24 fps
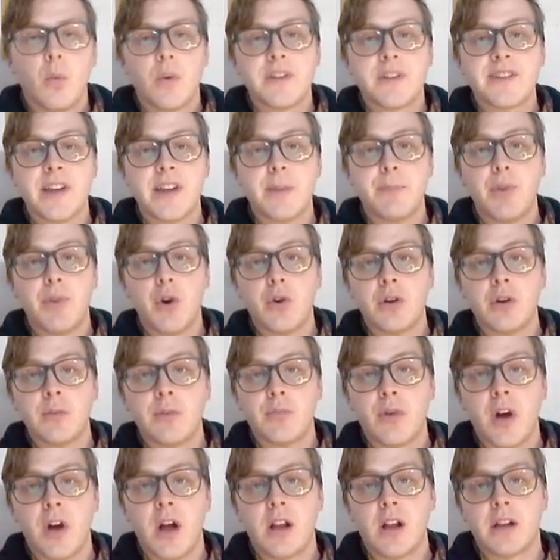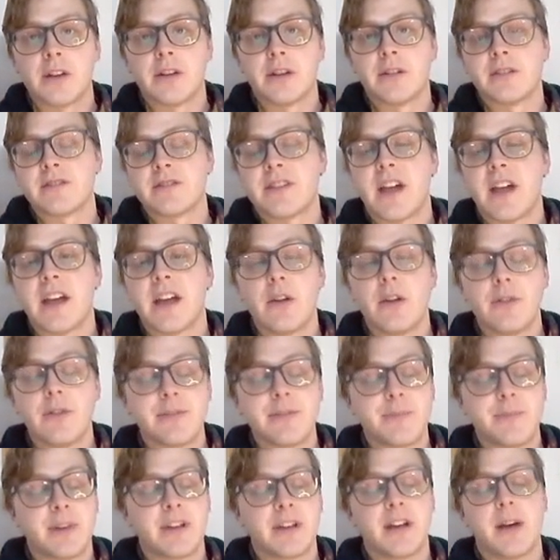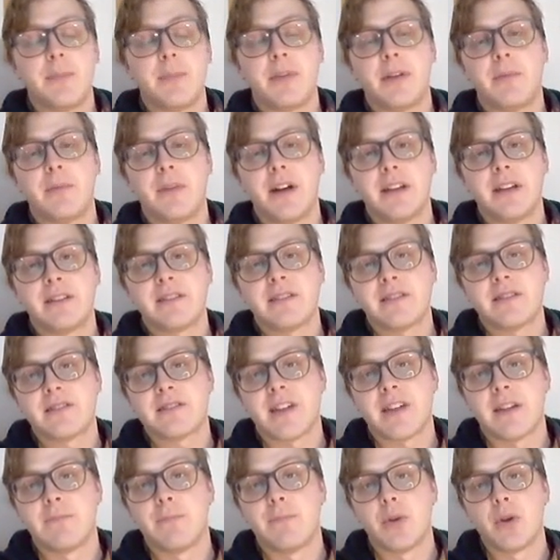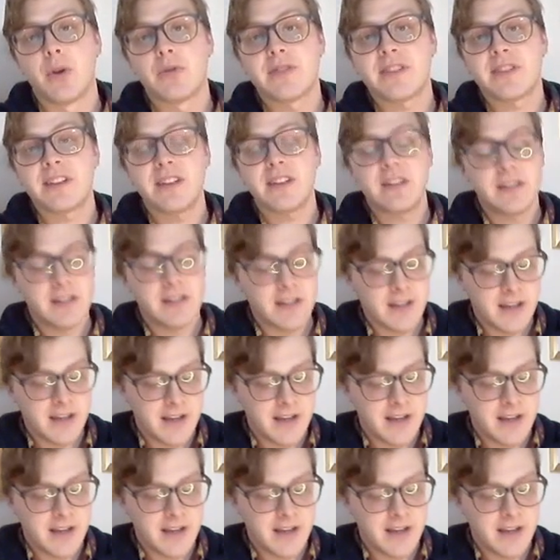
What's up, Poke Brawlers? I know it's been a couple of months since I've posted.